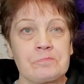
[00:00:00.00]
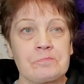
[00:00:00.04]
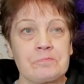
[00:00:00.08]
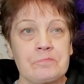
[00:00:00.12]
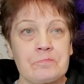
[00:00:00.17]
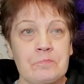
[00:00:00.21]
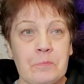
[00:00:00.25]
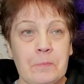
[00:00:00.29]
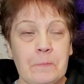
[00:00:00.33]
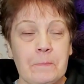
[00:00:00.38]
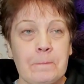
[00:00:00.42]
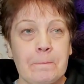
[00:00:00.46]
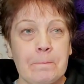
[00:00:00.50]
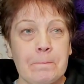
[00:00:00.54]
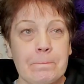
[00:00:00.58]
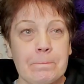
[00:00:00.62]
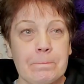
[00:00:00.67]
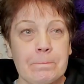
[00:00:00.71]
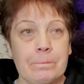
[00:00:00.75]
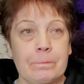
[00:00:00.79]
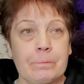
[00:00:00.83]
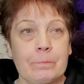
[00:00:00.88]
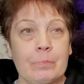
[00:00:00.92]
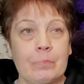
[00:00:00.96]

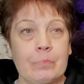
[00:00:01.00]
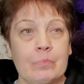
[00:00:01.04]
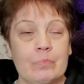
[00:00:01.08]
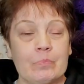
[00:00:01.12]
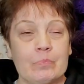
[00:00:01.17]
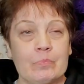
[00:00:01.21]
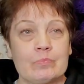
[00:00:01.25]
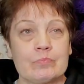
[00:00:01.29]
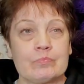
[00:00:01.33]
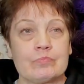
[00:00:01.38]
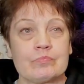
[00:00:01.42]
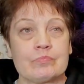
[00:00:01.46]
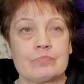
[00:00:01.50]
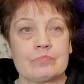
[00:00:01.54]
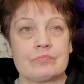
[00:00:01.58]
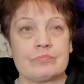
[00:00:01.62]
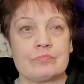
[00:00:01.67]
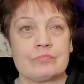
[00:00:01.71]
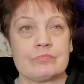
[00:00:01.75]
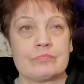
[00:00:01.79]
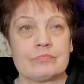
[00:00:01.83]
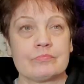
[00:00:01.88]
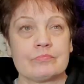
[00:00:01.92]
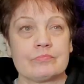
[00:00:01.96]

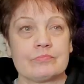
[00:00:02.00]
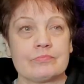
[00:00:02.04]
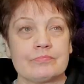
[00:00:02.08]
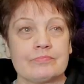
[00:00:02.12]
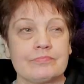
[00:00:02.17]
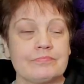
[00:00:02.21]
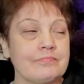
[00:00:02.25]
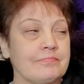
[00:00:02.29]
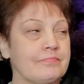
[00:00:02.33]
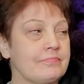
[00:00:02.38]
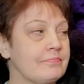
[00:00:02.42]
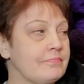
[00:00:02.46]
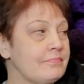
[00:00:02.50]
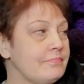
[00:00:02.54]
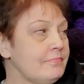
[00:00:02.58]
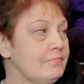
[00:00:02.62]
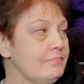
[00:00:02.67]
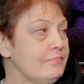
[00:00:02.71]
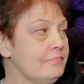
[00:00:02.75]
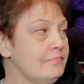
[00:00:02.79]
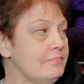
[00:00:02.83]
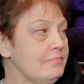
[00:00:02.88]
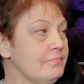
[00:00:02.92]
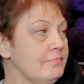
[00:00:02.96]

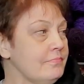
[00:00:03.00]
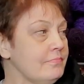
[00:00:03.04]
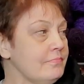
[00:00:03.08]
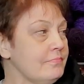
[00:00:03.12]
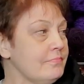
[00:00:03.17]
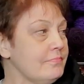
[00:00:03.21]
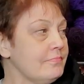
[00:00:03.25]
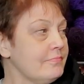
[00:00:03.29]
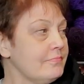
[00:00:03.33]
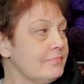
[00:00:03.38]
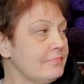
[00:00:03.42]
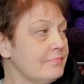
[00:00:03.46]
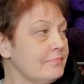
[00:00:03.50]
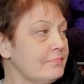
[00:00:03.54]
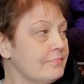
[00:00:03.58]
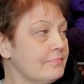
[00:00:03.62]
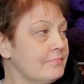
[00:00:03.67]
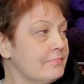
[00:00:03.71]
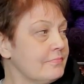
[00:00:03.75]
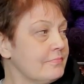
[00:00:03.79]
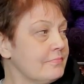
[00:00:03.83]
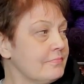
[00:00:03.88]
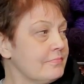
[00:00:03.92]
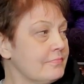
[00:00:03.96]

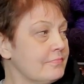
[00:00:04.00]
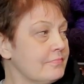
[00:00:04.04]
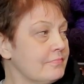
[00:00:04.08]
(not speaking)